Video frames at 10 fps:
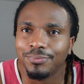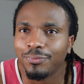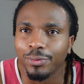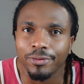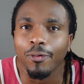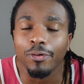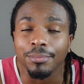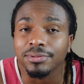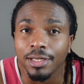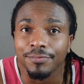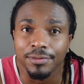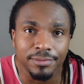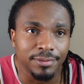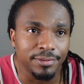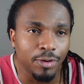for the grown up stuff, the,
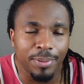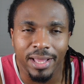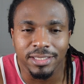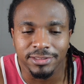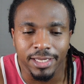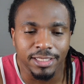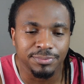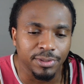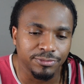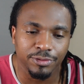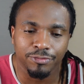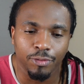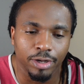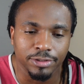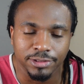the no pants dance, but just
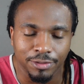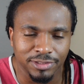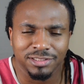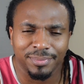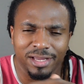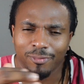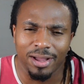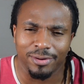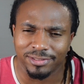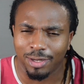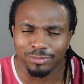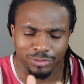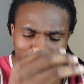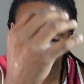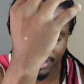for other stuff, just to be around and talk
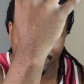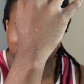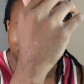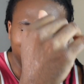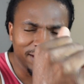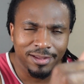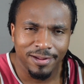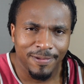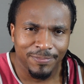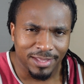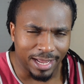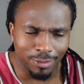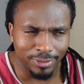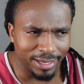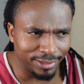to and things like that. I
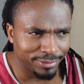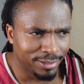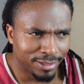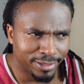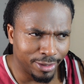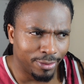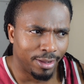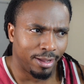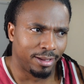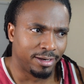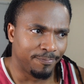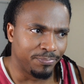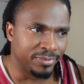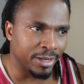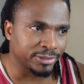don't like, you know,
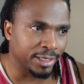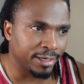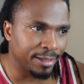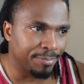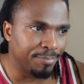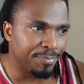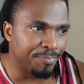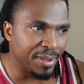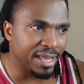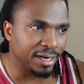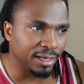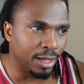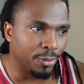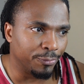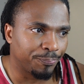necessarily being
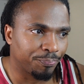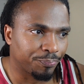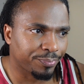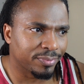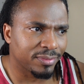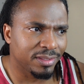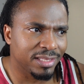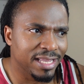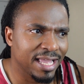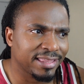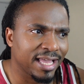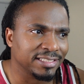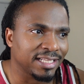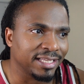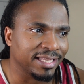alone and
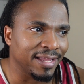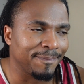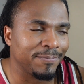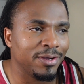things like that.